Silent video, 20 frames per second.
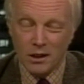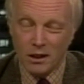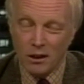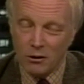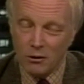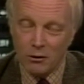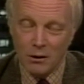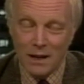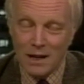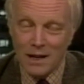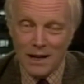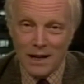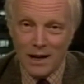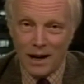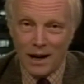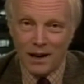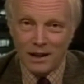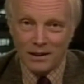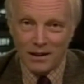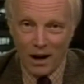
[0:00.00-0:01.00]
So,
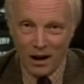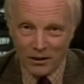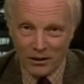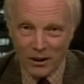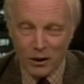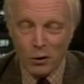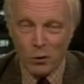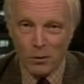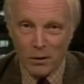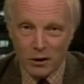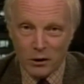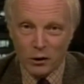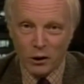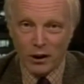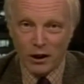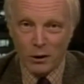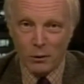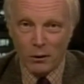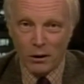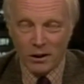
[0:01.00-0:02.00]
I, I think it would be a
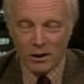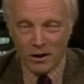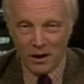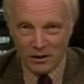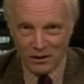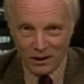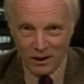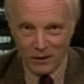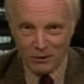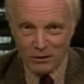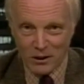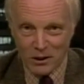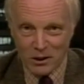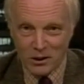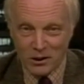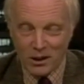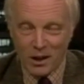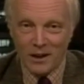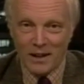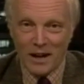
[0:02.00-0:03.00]
tricky one, and I think if
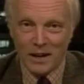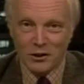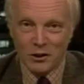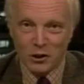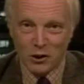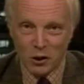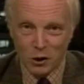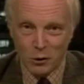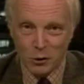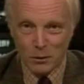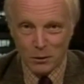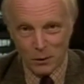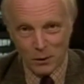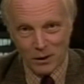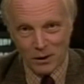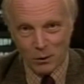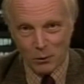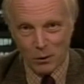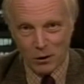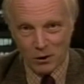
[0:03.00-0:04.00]
Liechtenstein had to choose
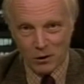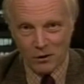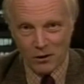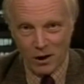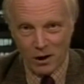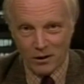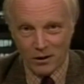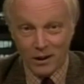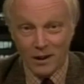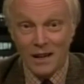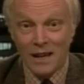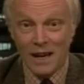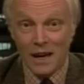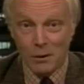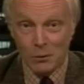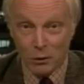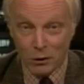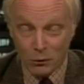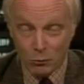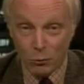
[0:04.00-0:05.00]
between the one or the other,
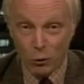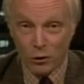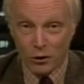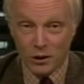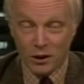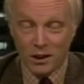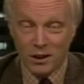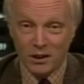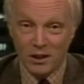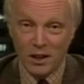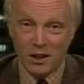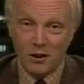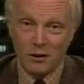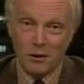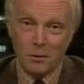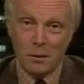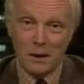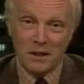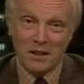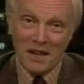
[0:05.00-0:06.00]
it would want to continue
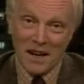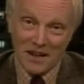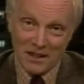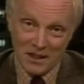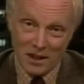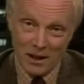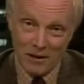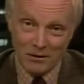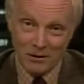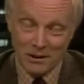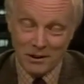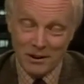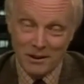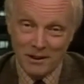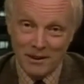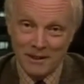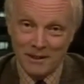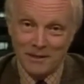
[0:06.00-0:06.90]
to be a tax haven.